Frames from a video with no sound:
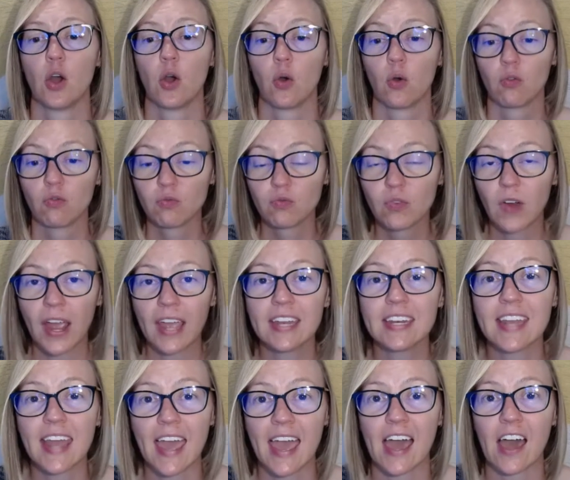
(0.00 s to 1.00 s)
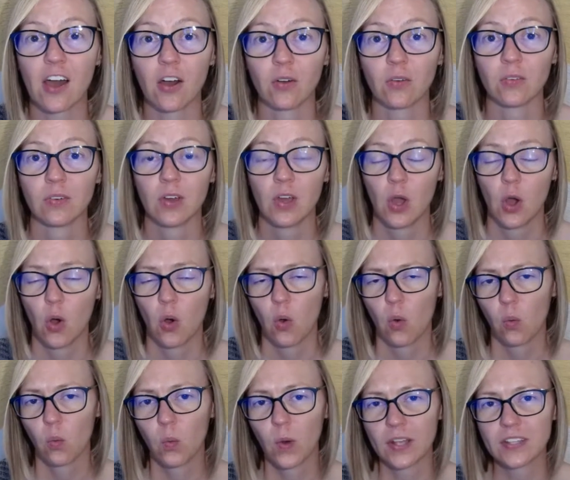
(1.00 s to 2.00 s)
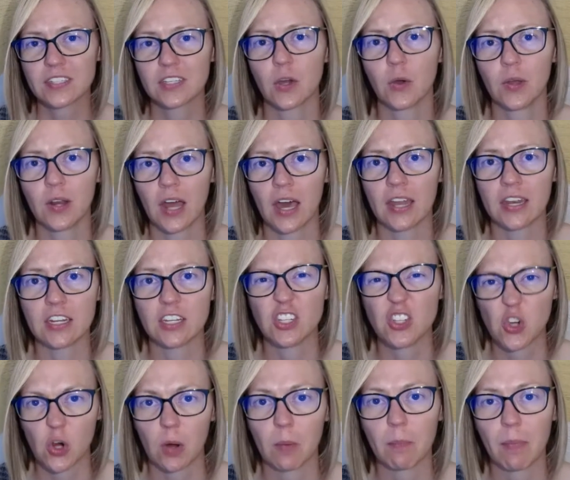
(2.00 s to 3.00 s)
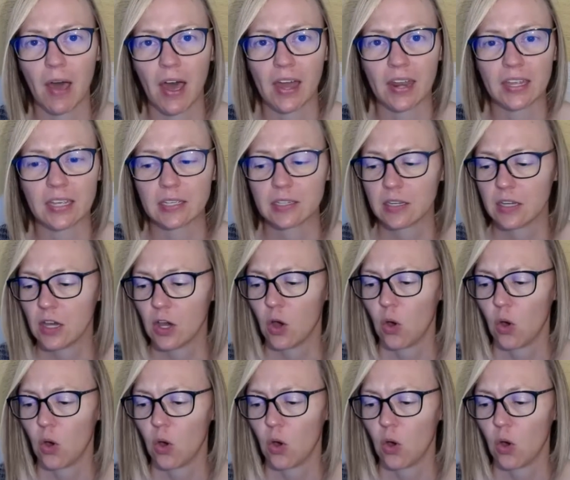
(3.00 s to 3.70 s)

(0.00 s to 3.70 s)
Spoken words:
Right now, what's going on in your body?